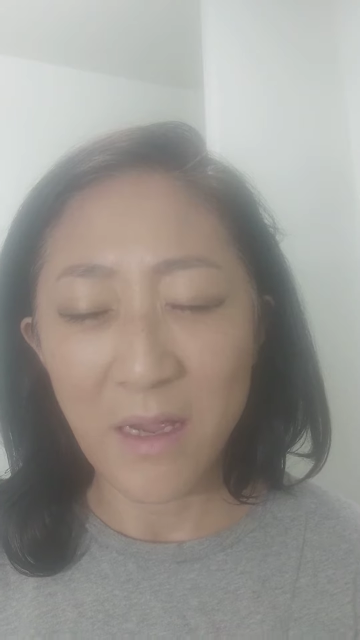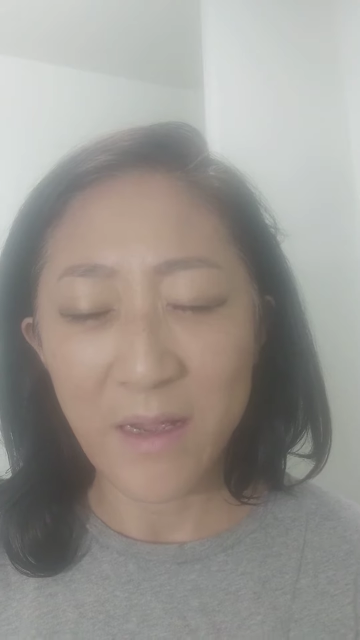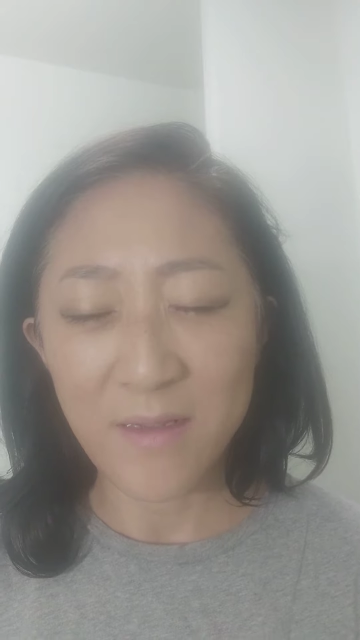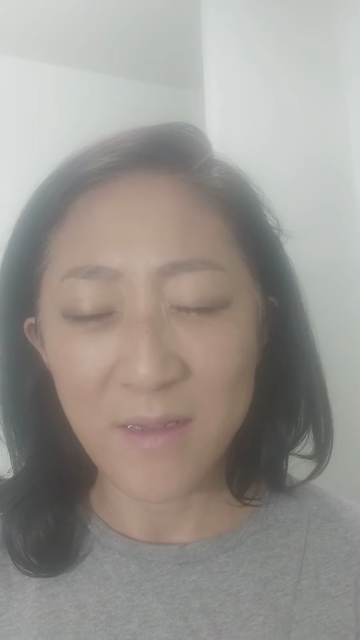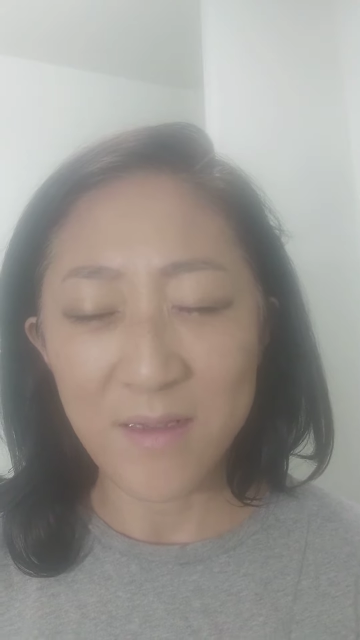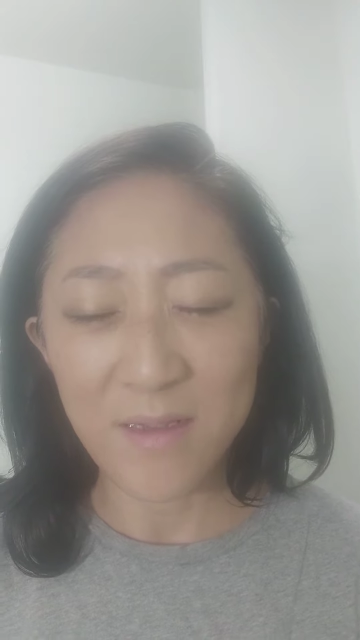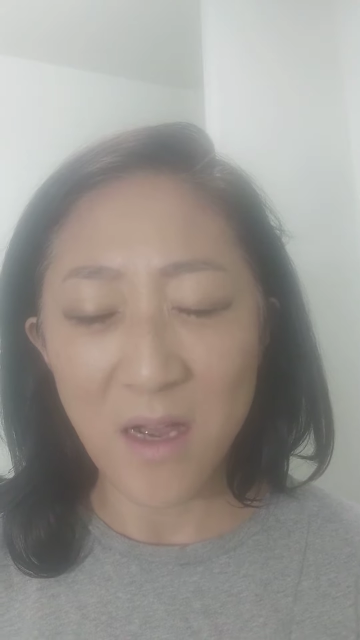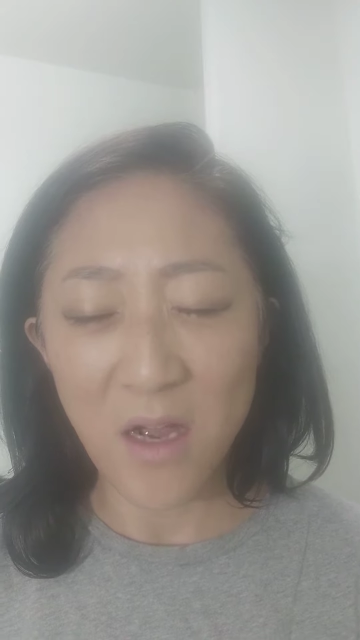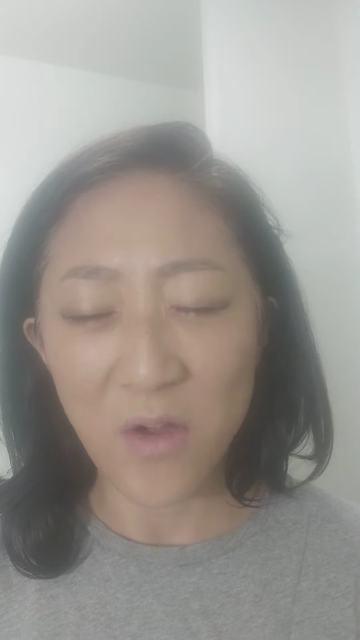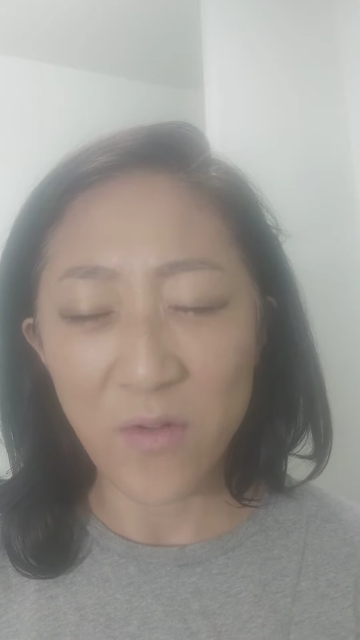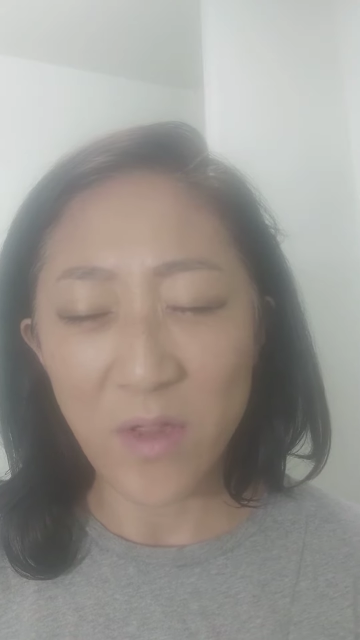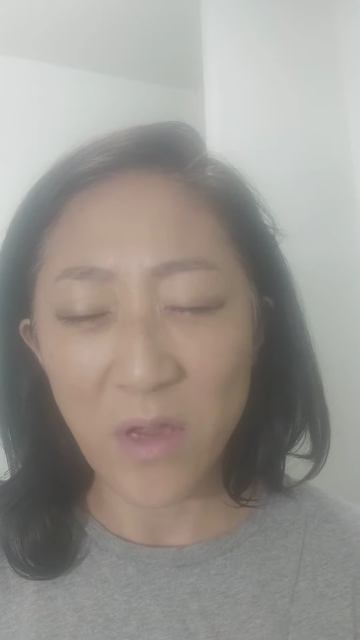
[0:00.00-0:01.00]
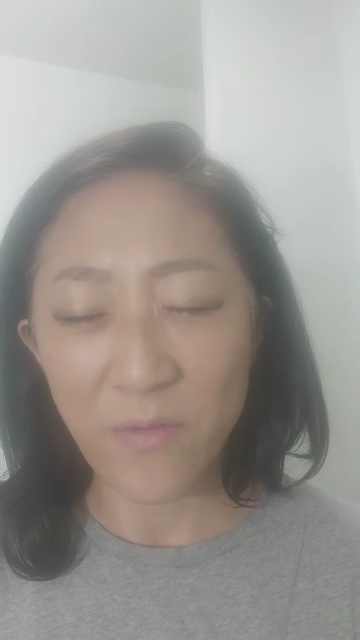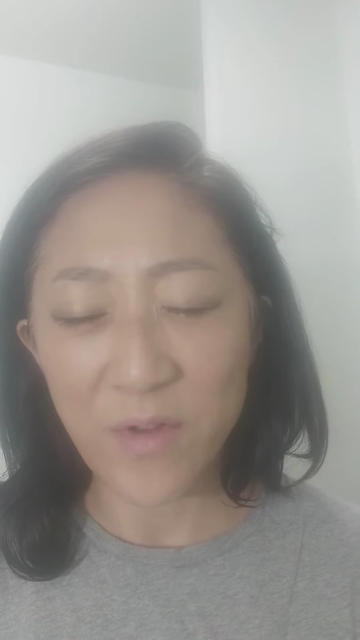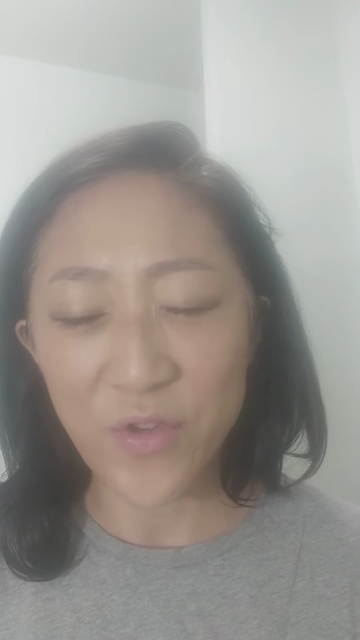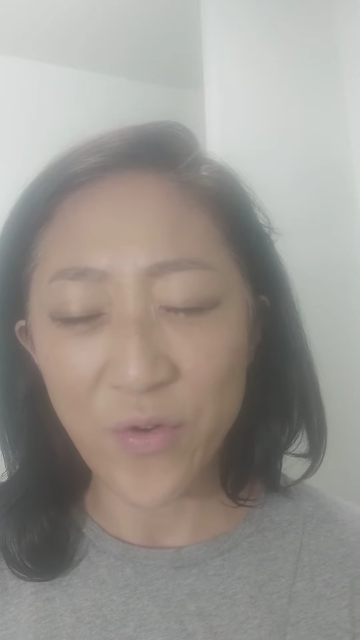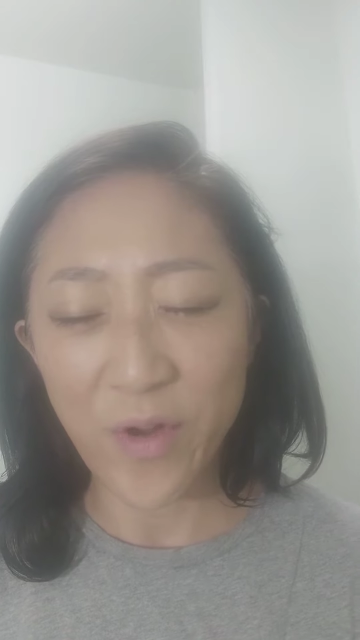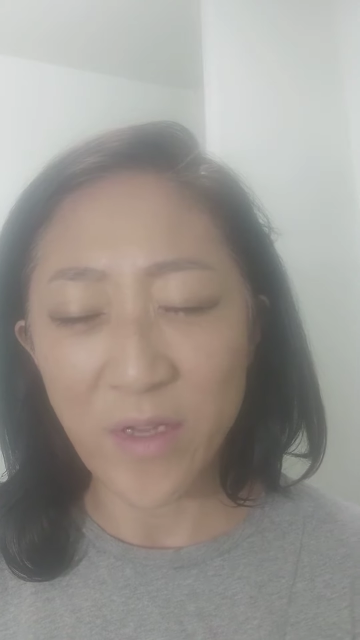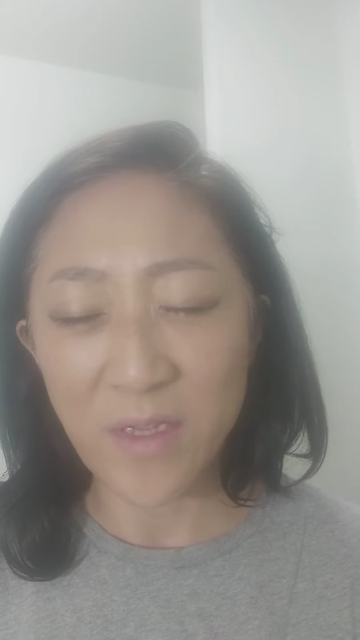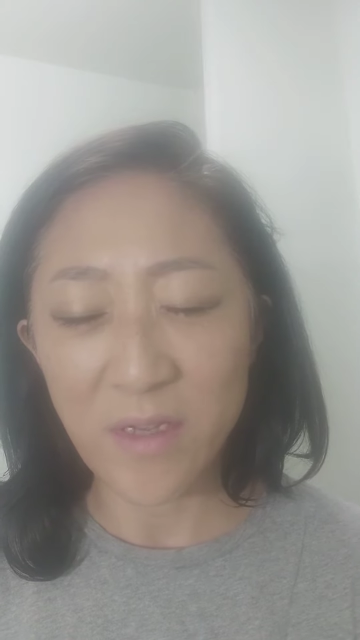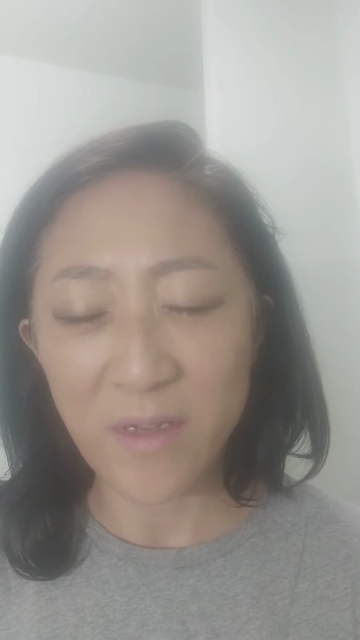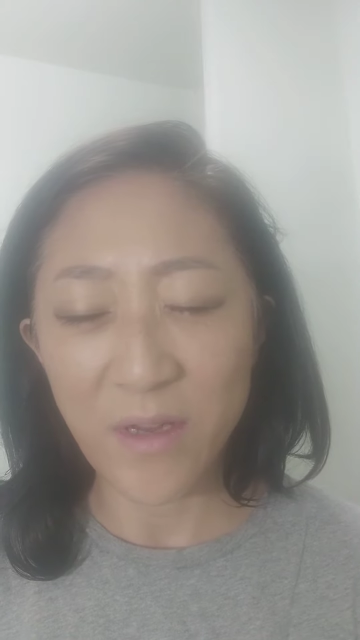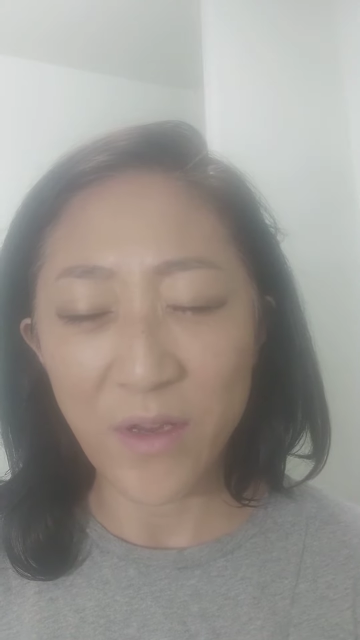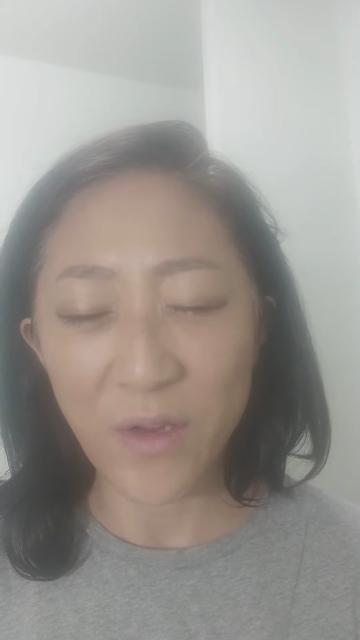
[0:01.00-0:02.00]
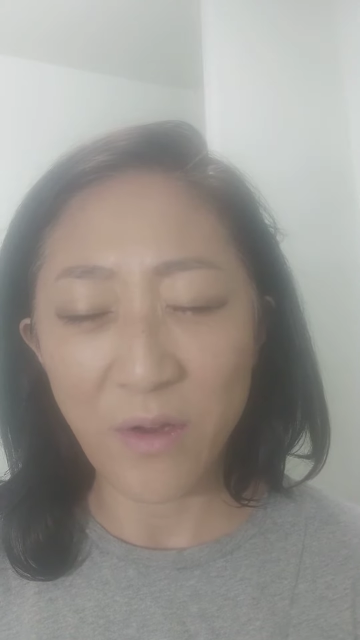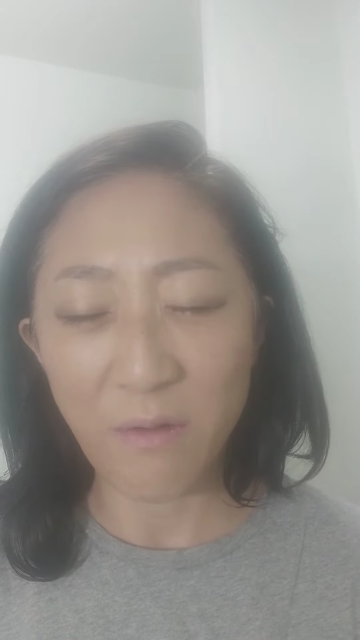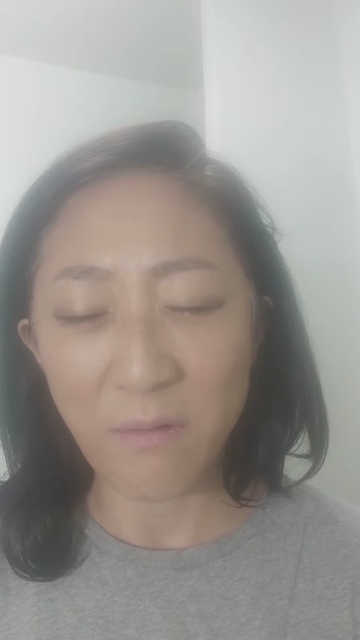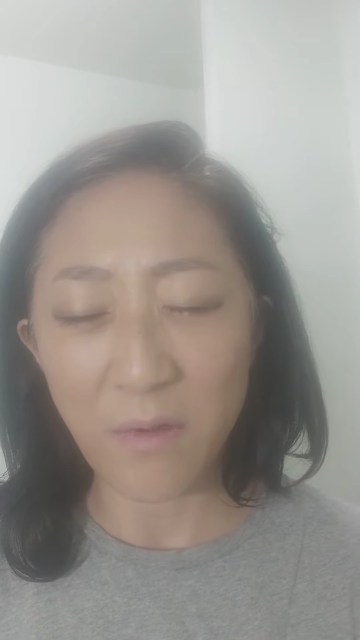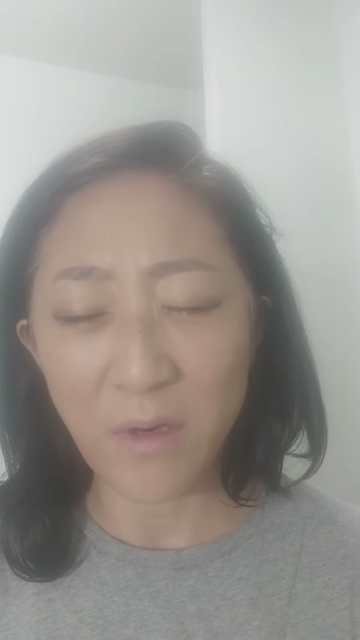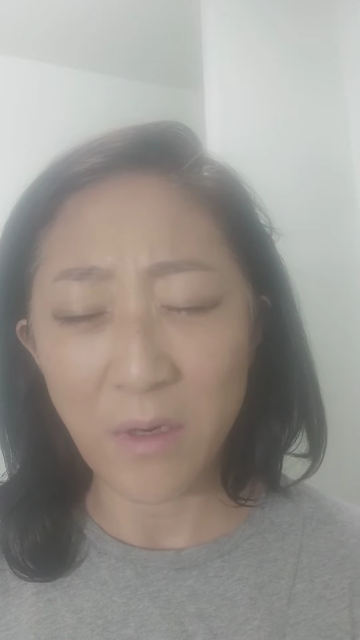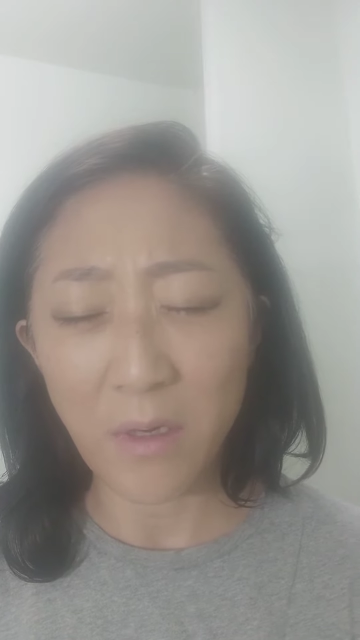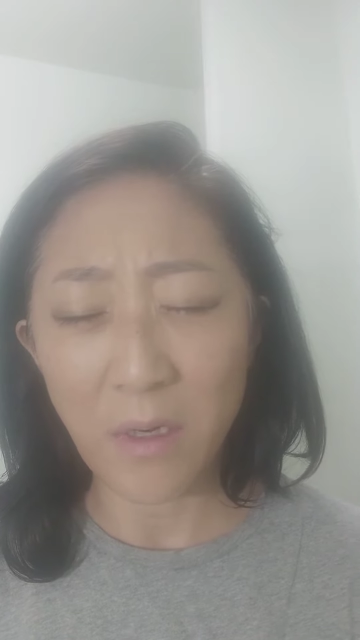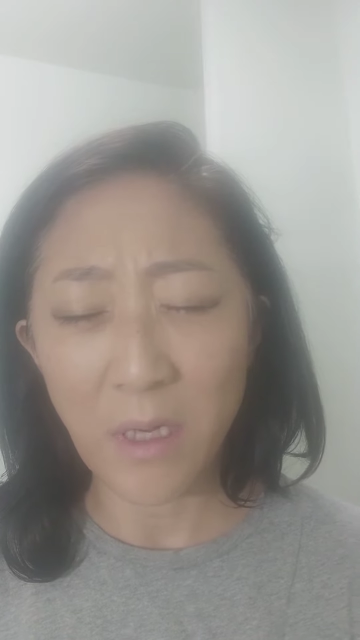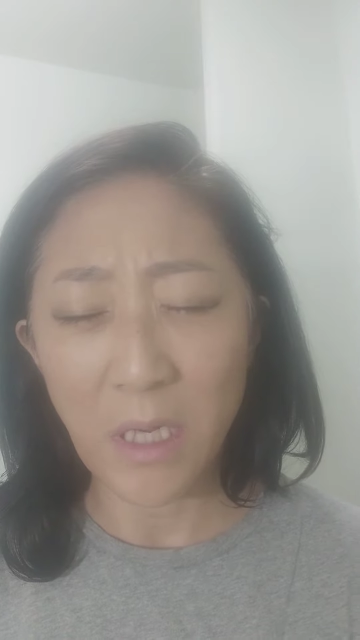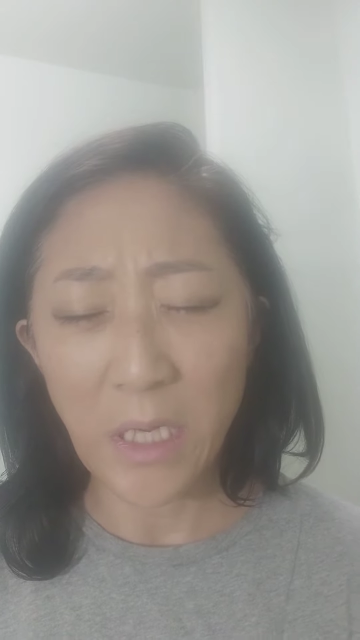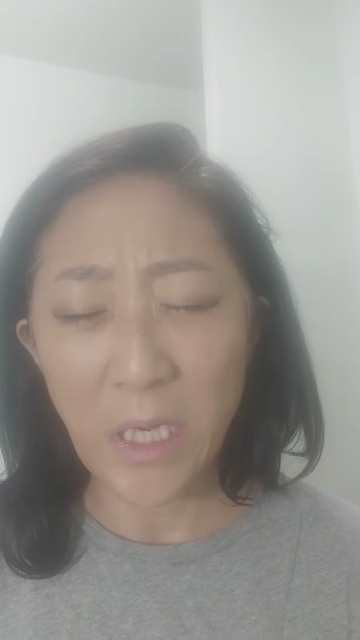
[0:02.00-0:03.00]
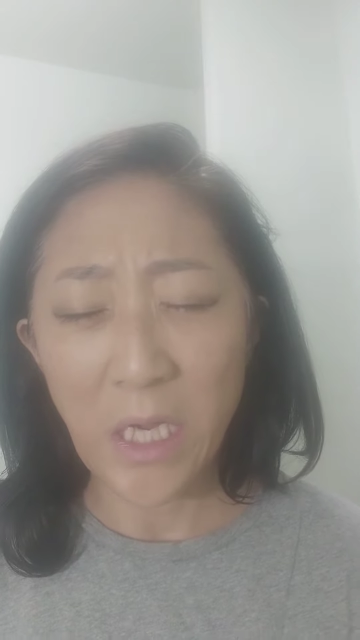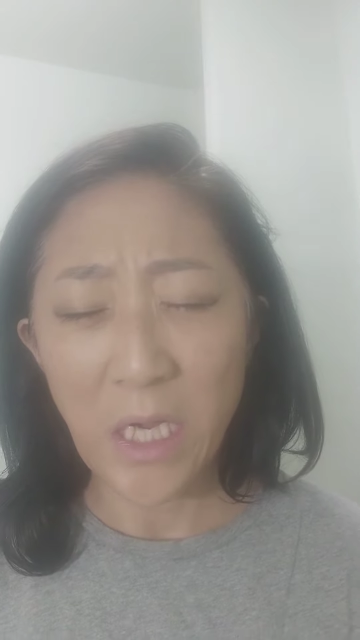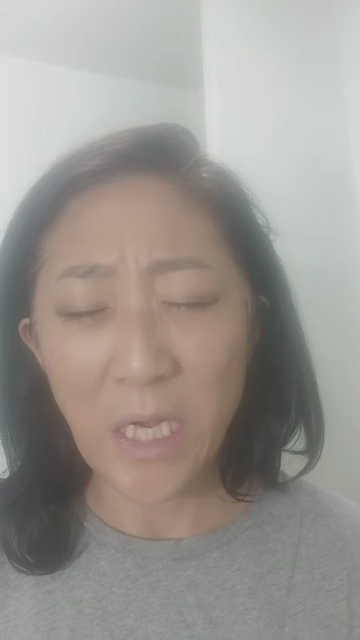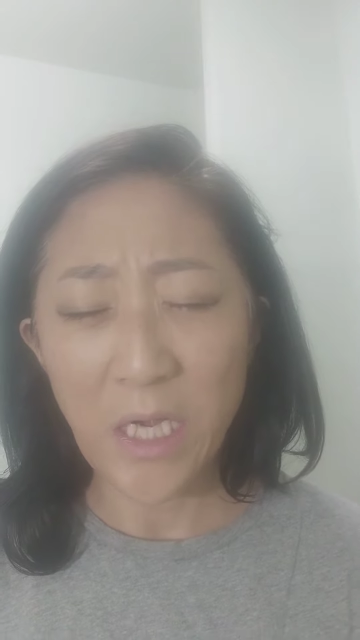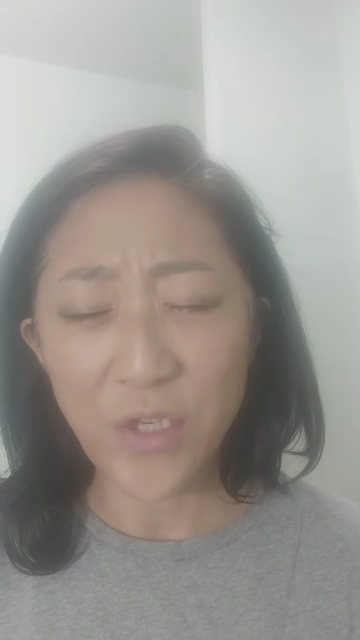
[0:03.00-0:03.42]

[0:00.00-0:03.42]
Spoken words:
is a sound that rejoices in you, Lord.